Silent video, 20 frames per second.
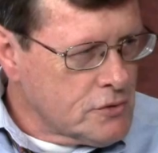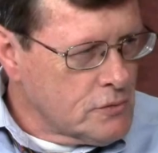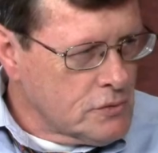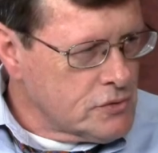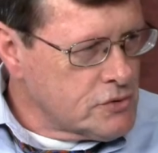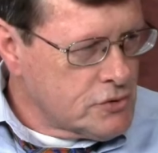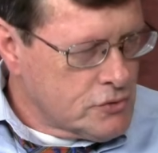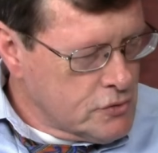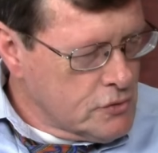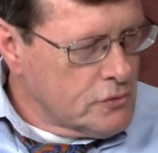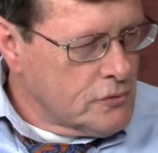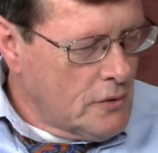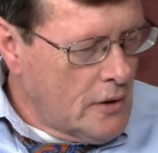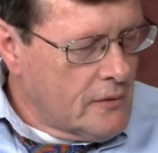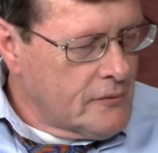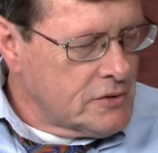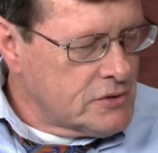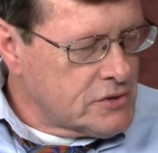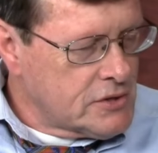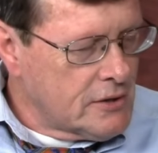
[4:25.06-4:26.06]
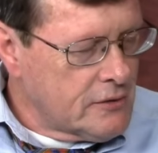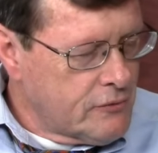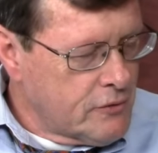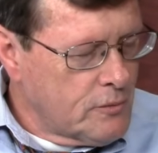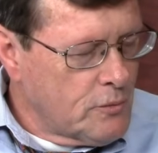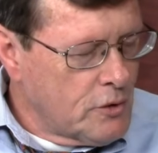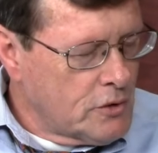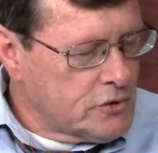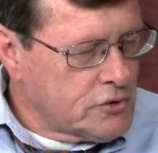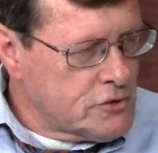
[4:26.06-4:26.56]
was true, obviously,
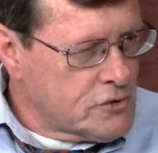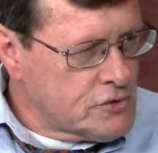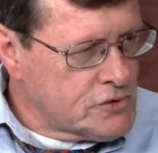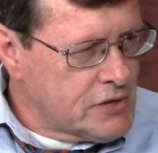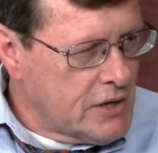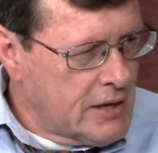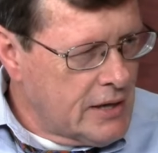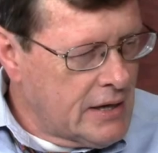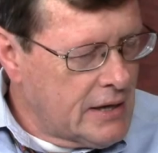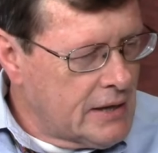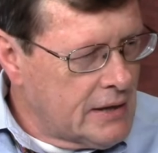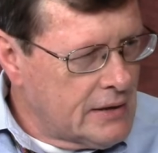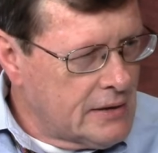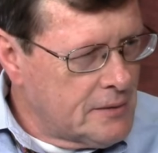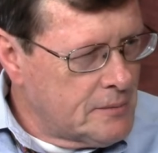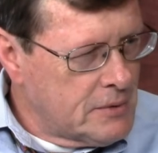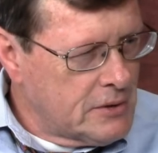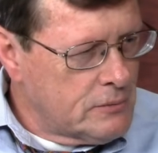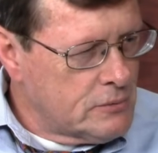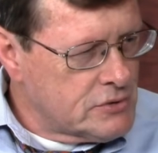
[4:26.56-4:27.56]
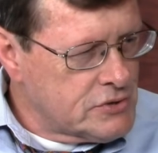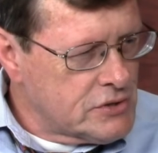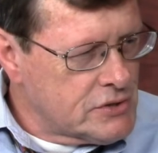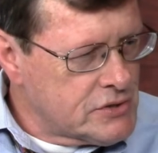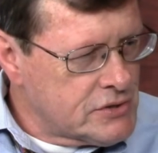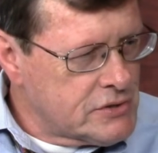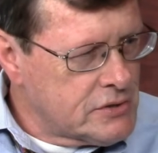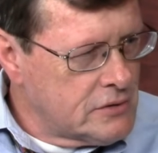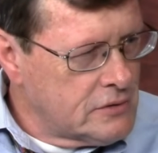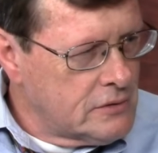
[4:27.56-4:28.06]
from what you're saying. And I mean, it was
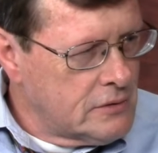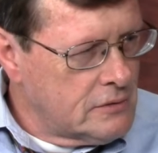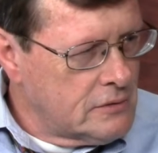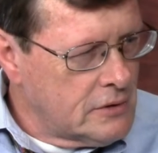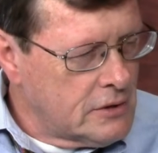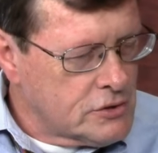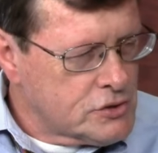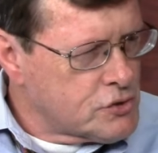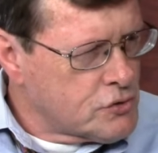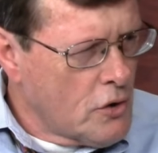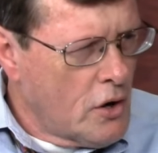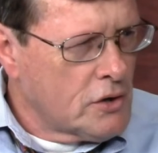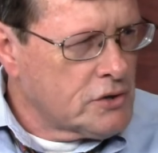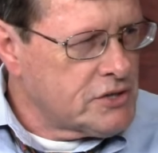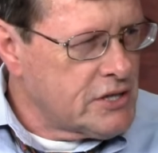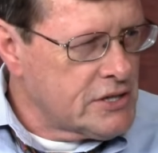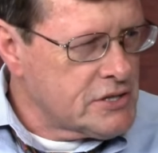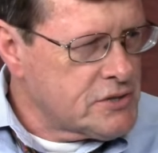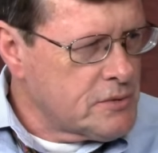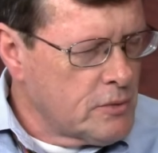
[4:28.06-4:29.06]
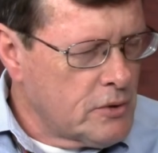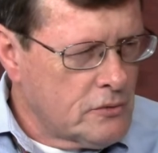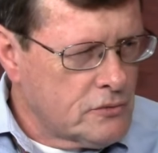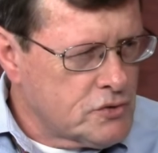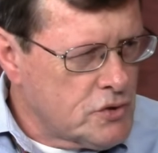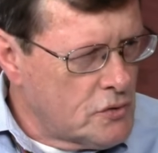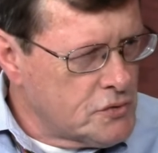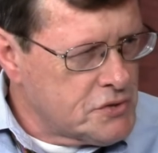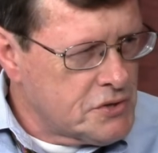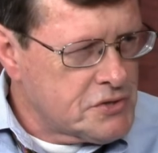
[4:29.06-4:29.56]
just a strong testimony of
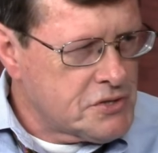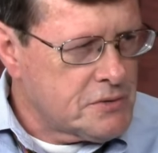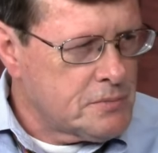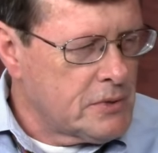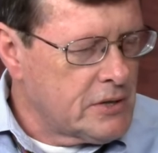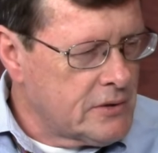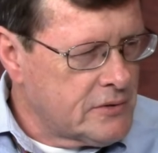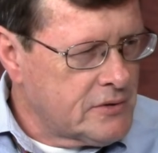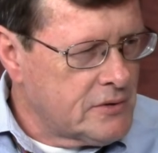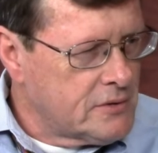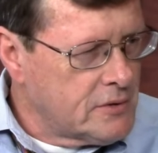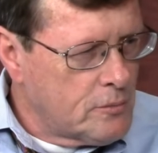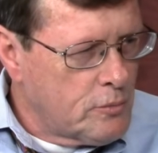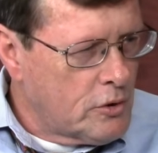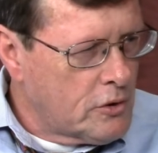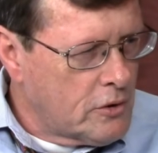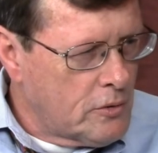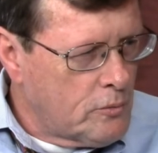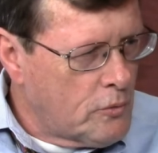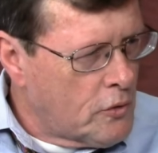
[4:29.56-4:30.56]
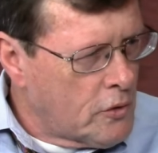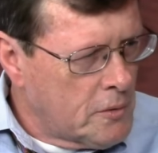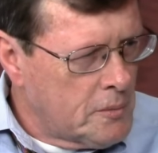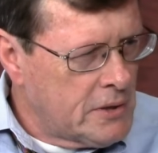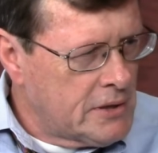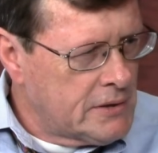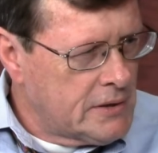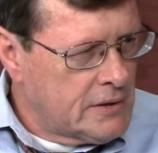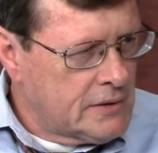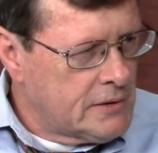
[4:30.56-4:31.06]
Joseph Smith and the Book of
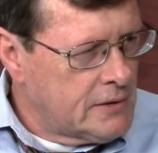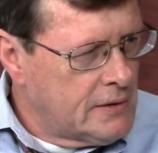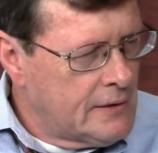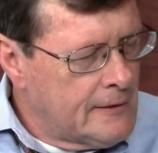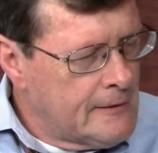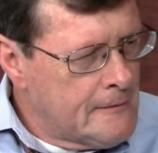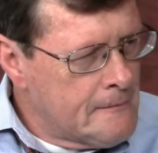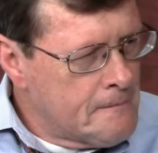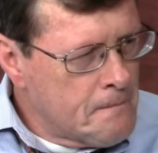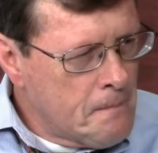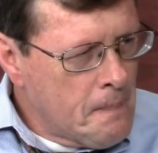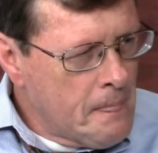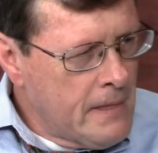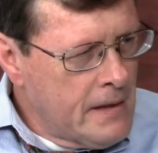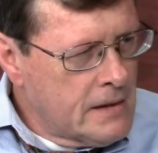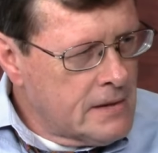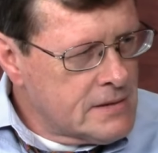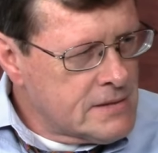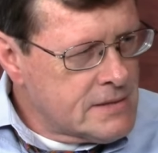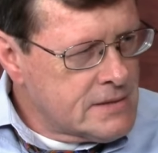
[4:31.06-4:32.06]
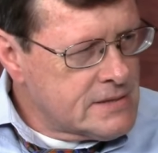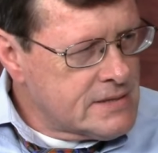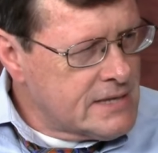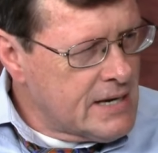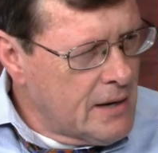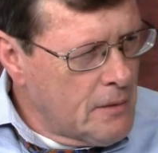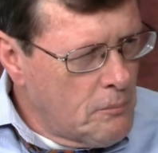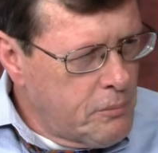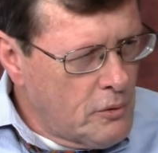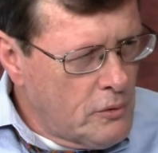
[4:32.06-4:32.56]
Mormon and Yes.
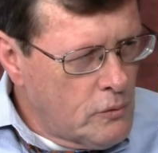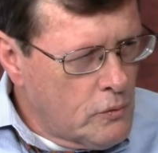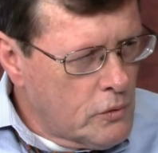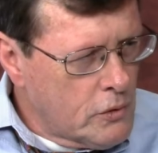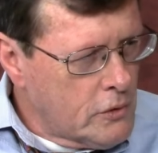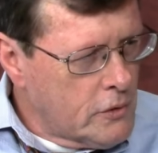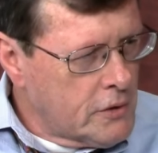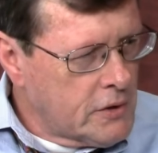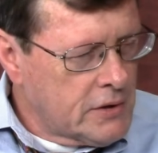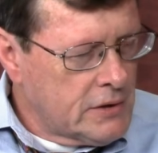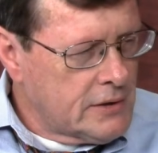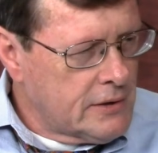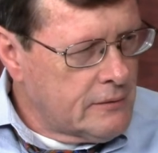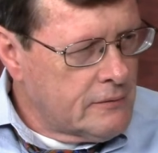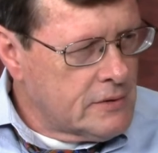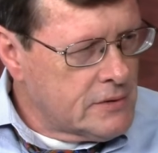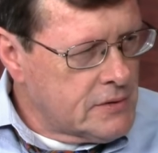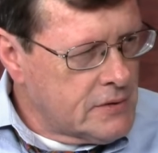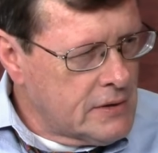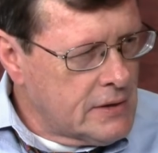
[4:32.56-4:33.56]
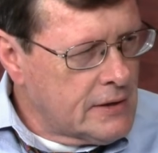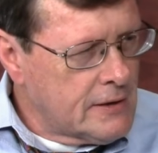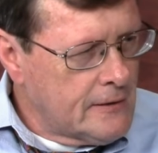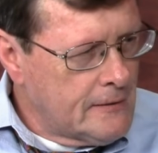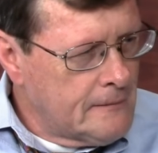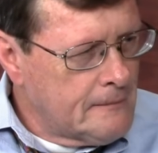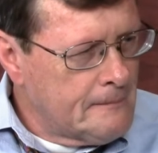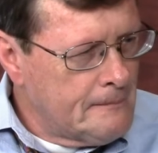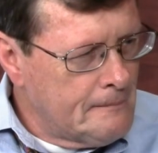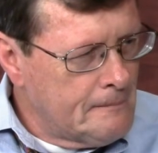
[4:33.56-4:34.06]
Temple work and everything.
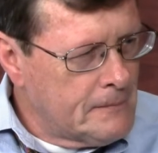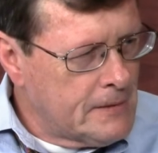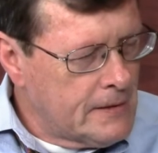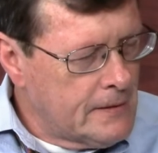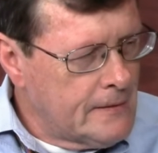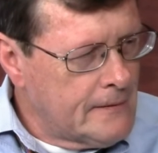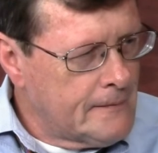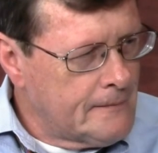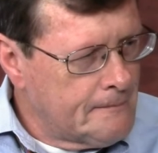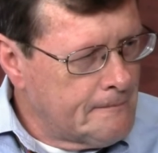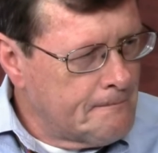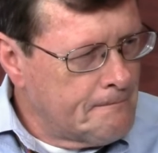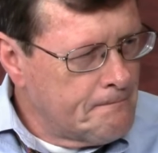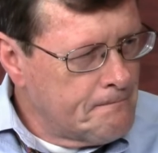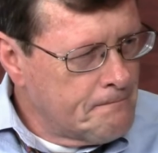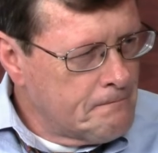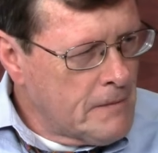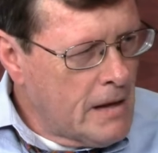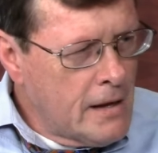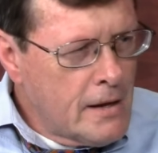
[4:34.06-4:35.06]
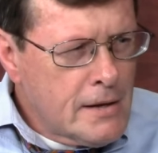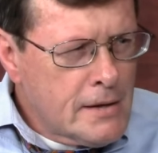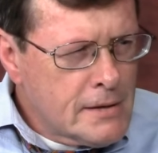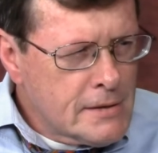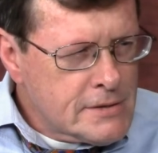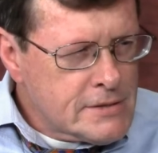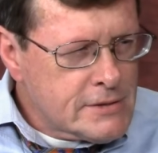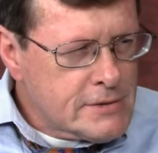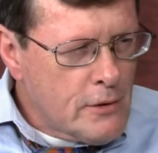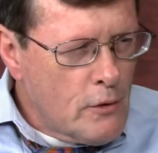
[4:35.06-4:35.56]
Yes. Yeah.
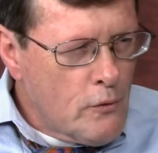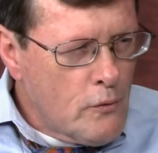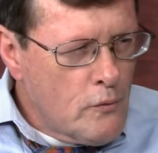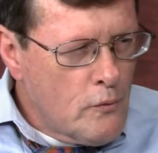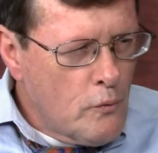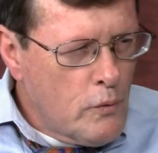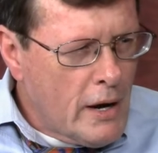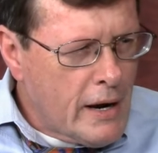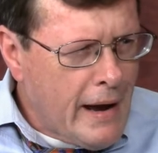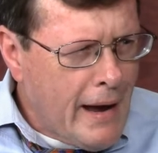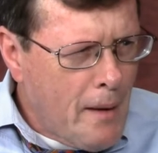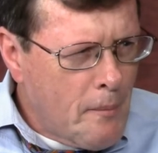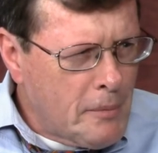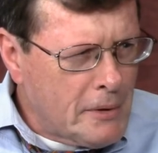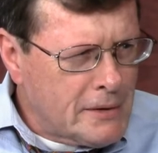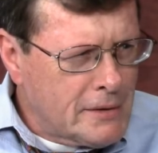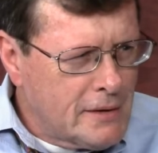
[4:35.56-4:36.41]
So what happened?